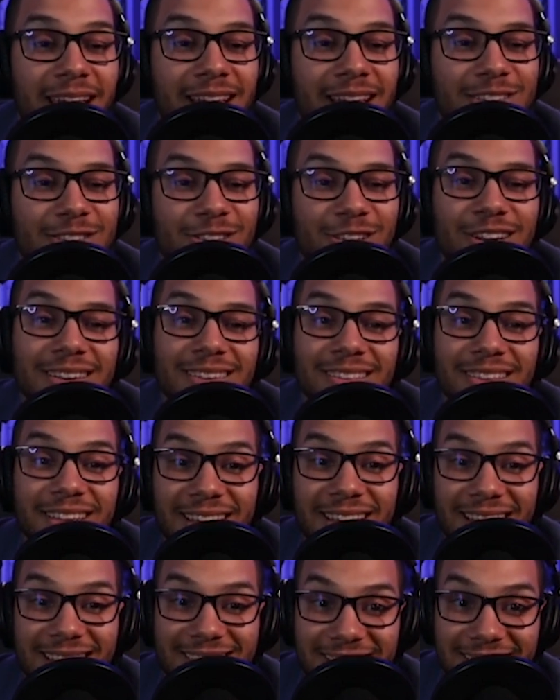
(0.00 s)
hey guys, look,
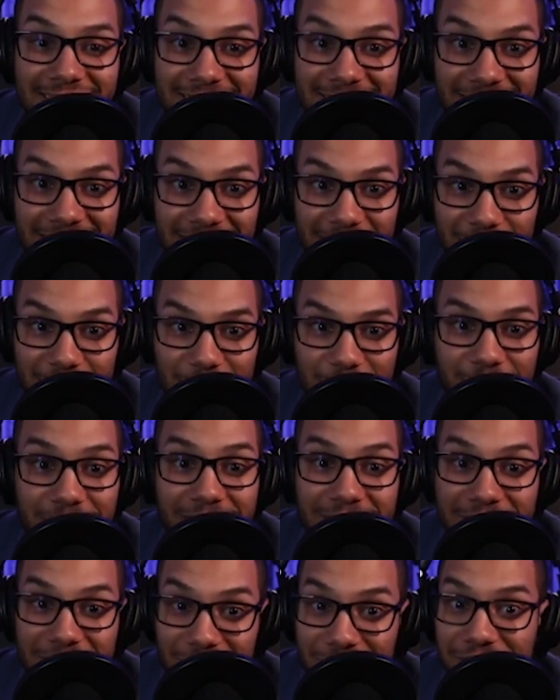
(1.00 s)
Link has a Nintendo
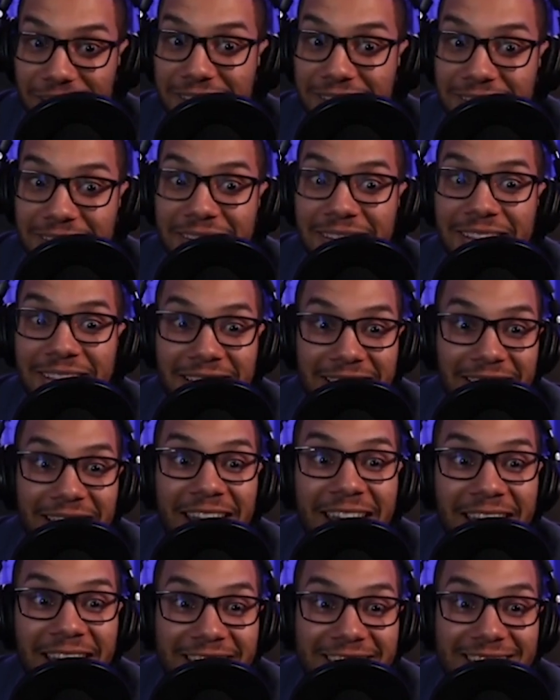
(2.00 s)
Switch.
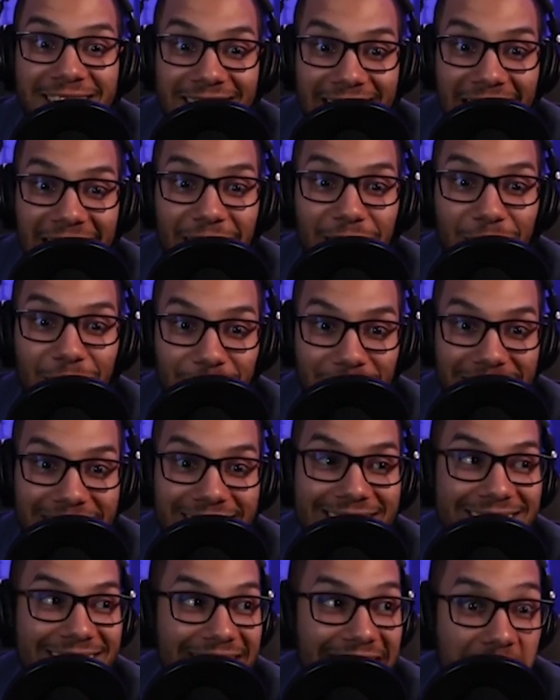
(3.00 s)
Isn't that
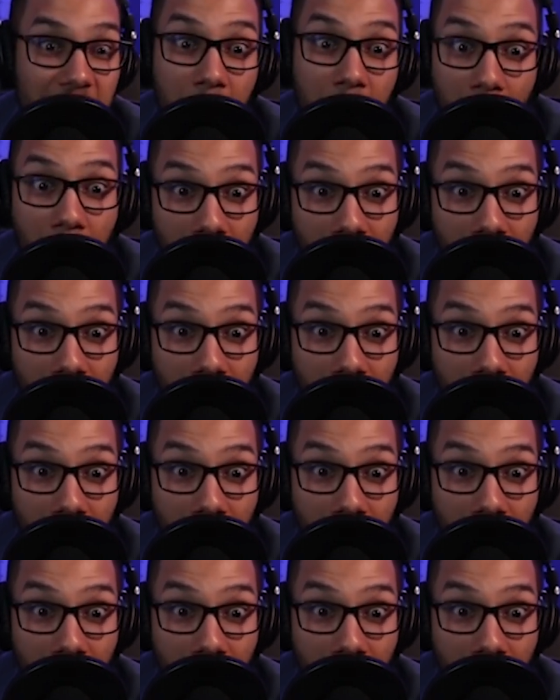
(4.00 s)
crazy?